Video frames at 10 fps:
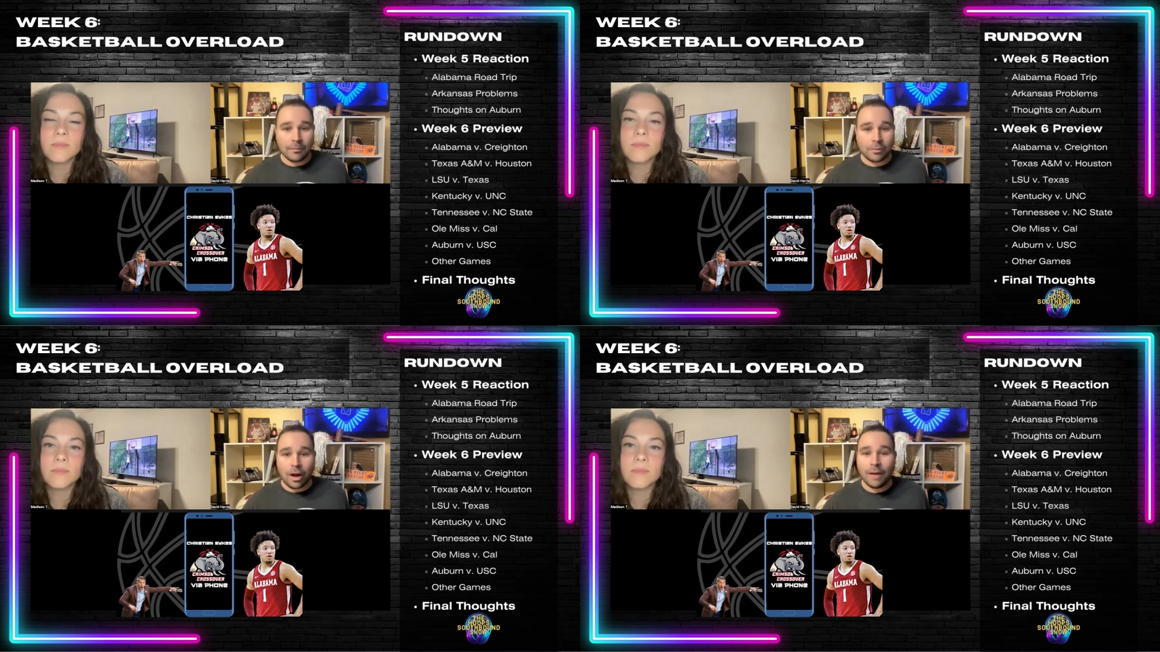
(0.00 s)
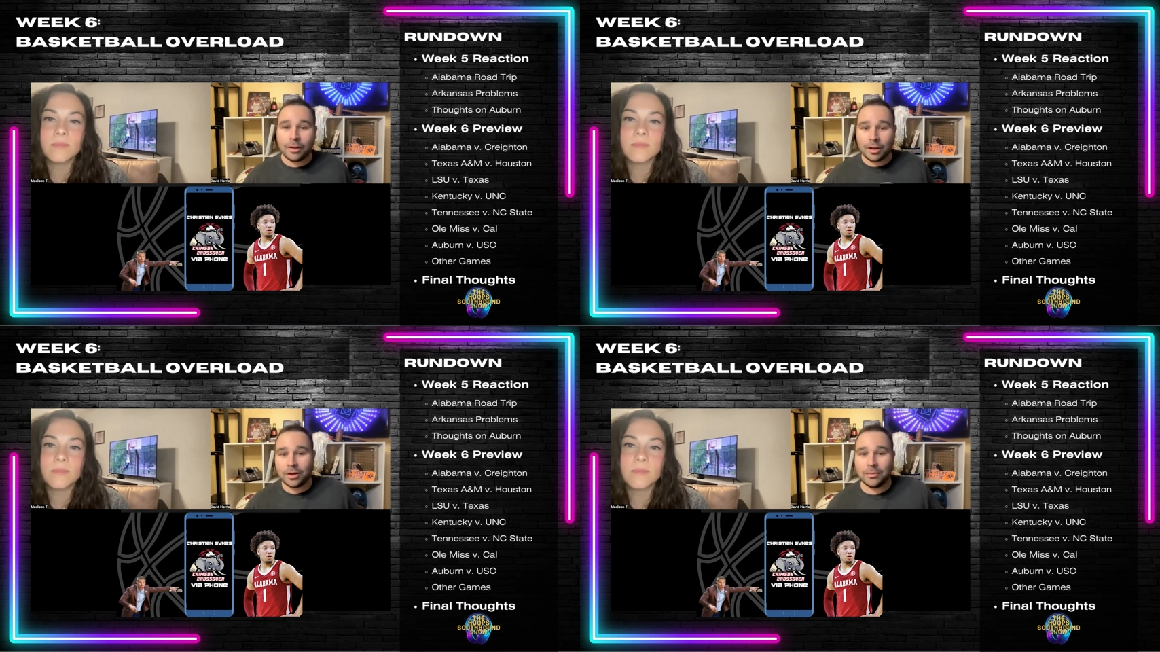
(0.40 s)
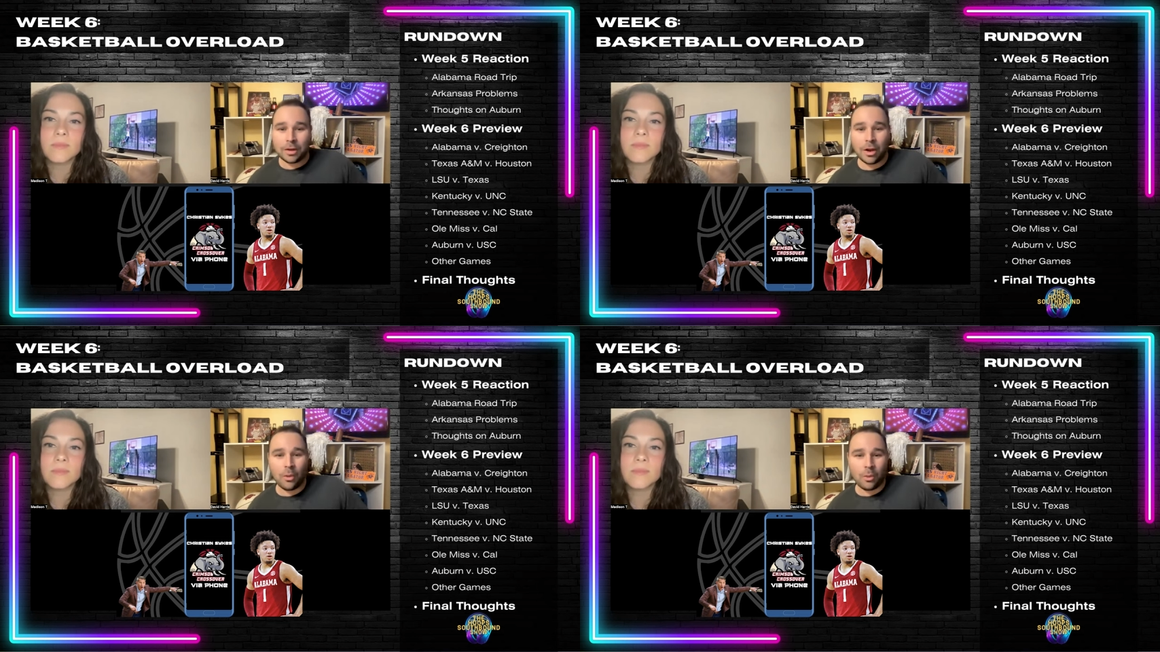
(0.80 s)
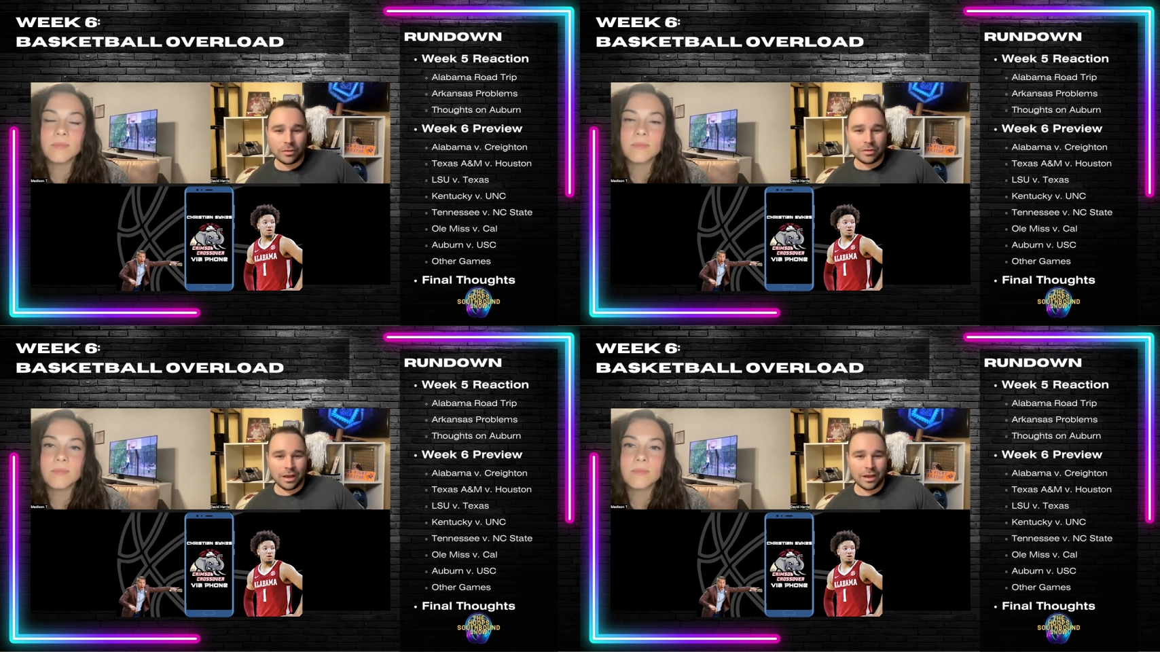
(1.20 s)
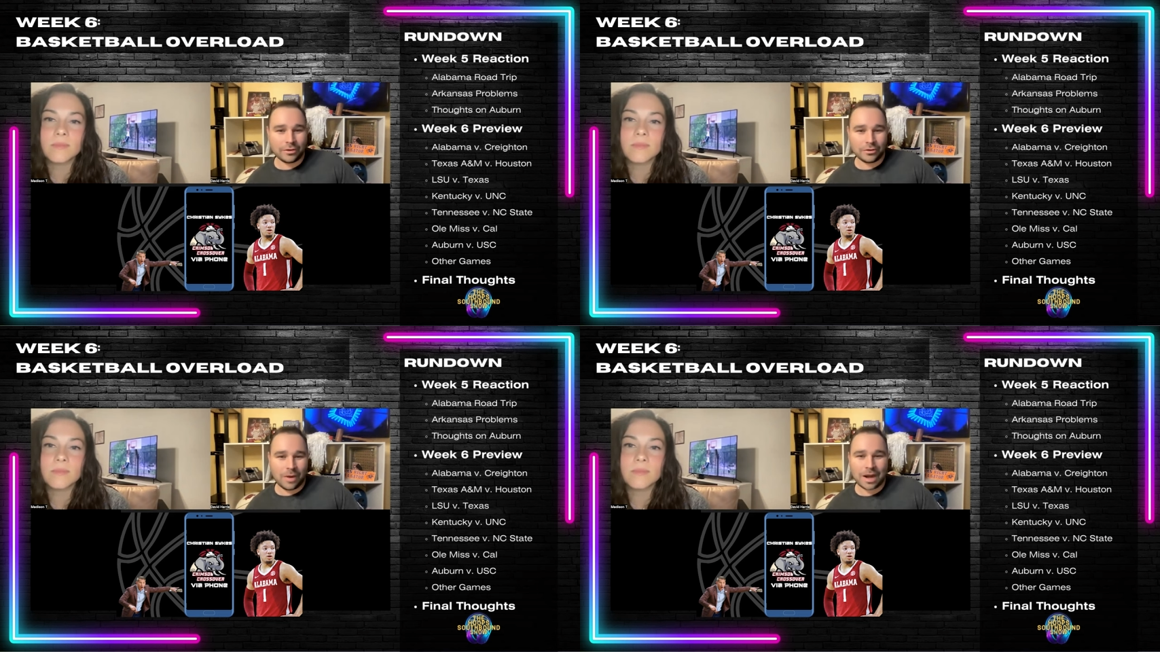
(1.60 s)
Speaker 1: I'm probably going to go with the
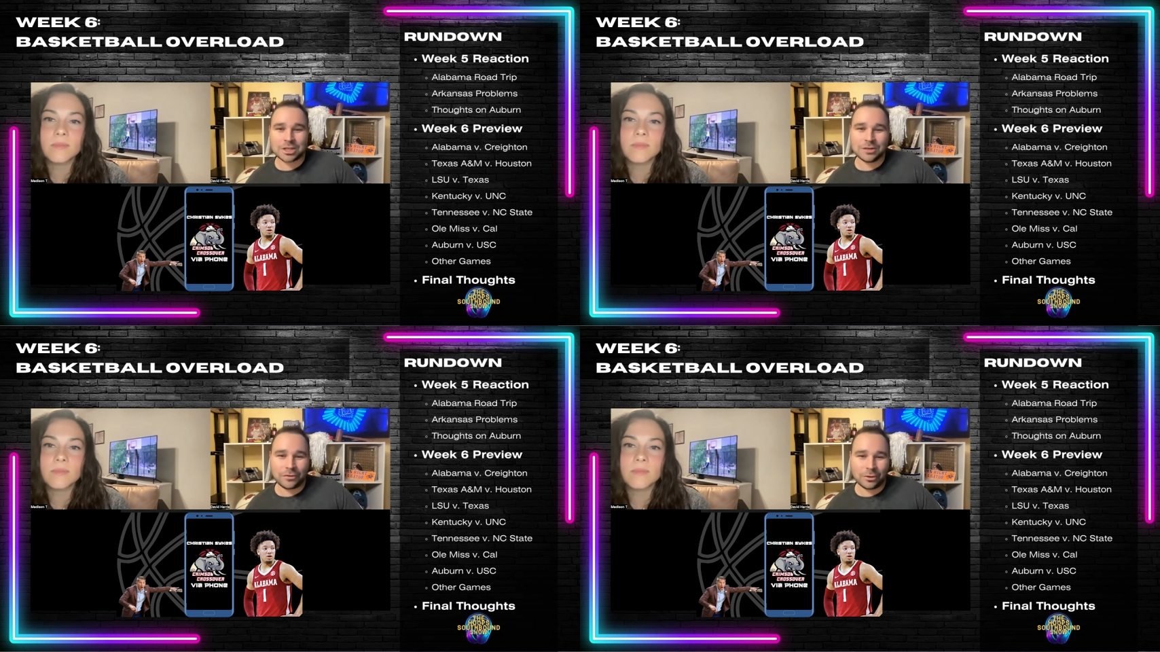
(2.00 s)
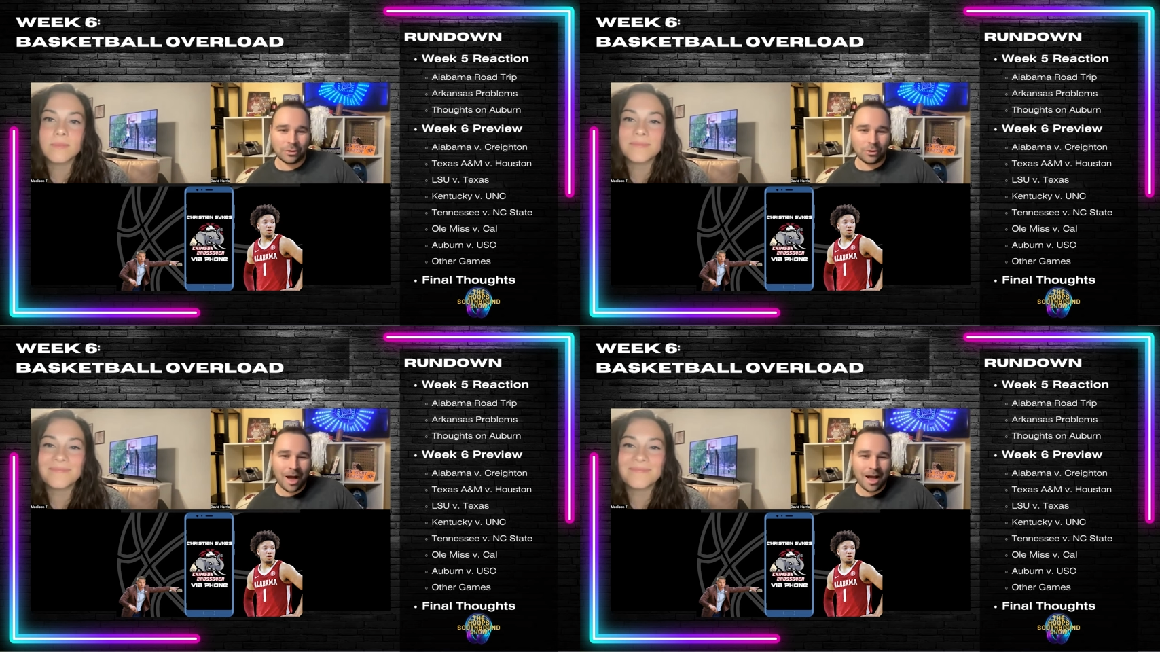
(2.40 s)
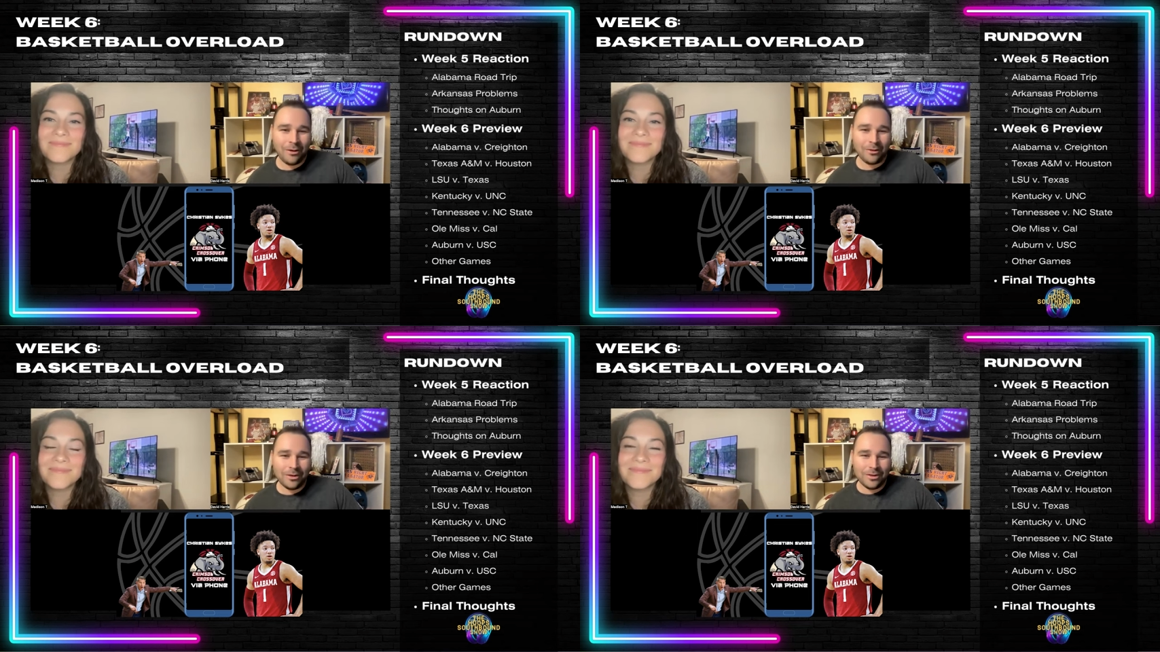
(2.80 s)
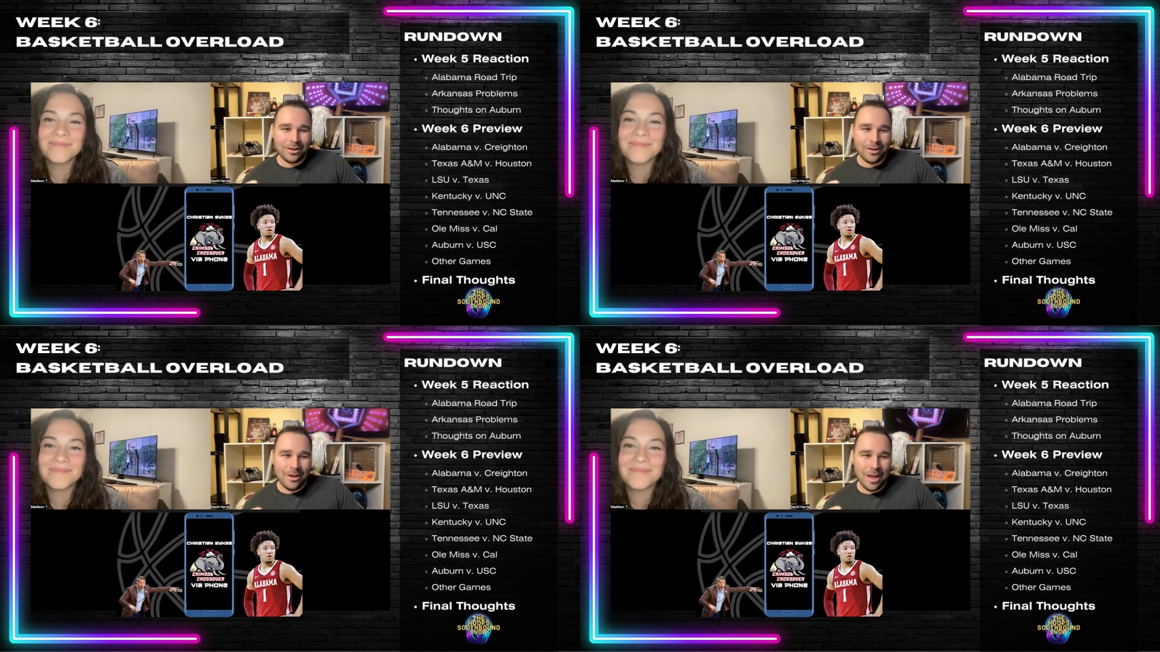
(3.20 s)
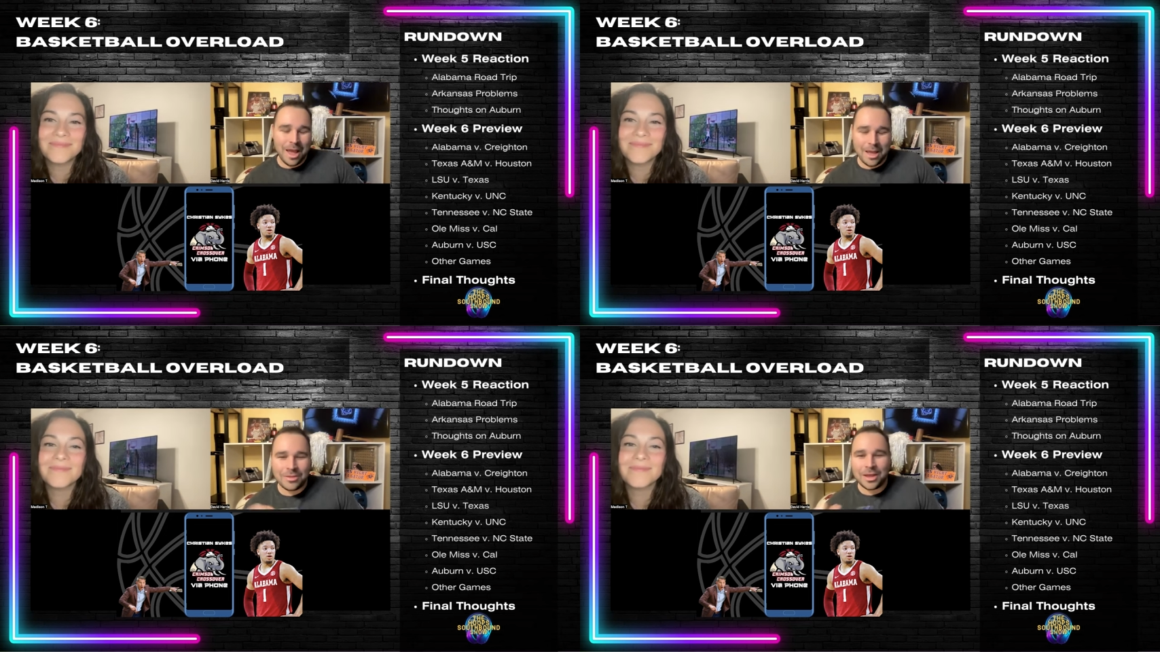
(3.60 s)
other direction for a little while
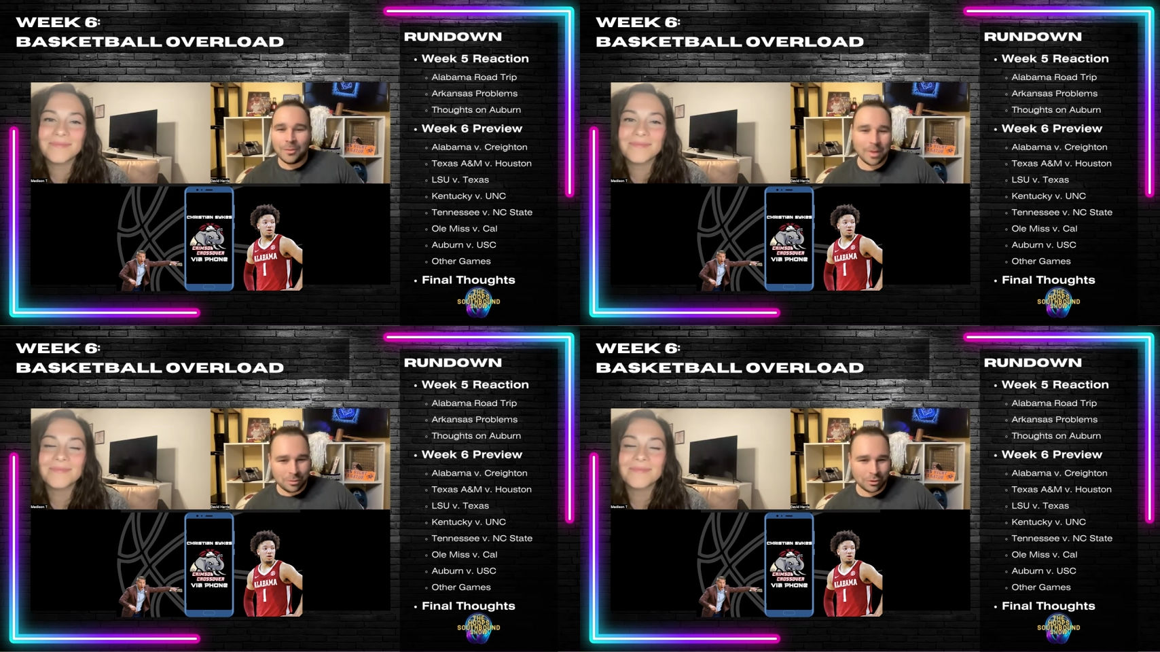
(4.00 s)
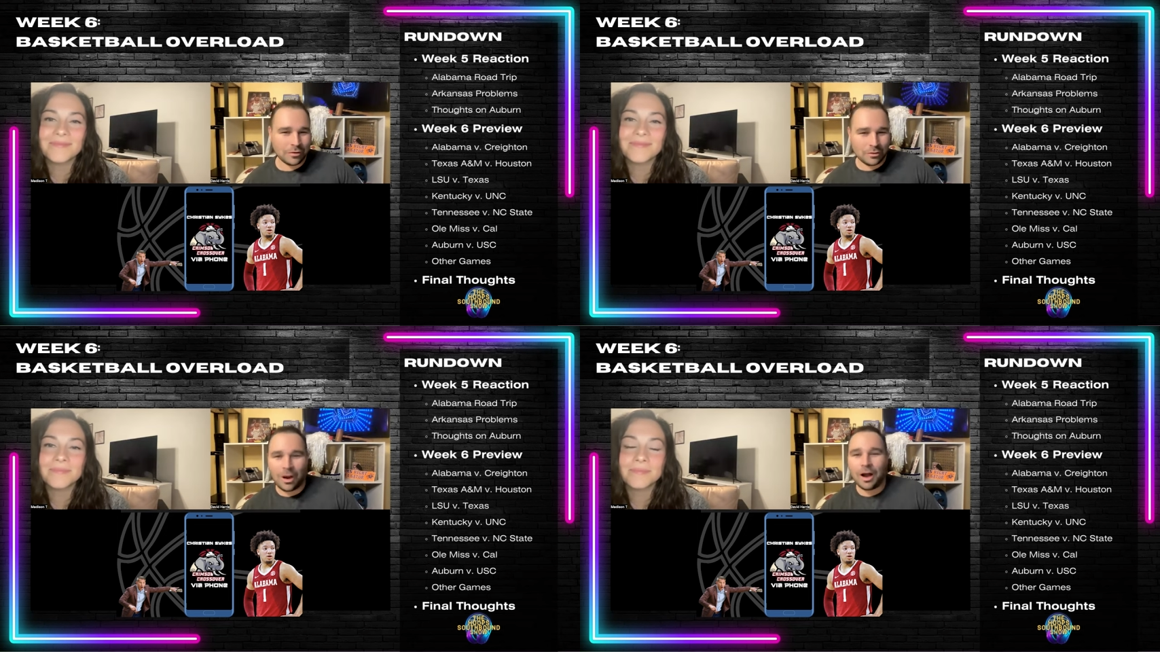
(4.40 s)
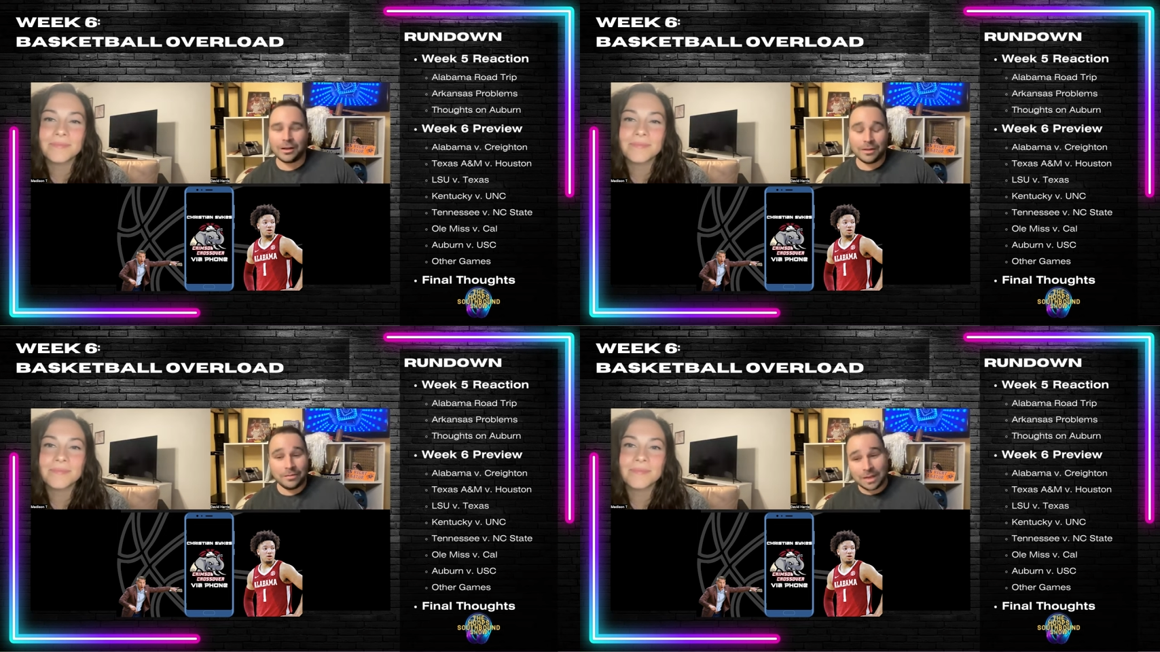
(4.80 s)
and then I'll be proven wrong.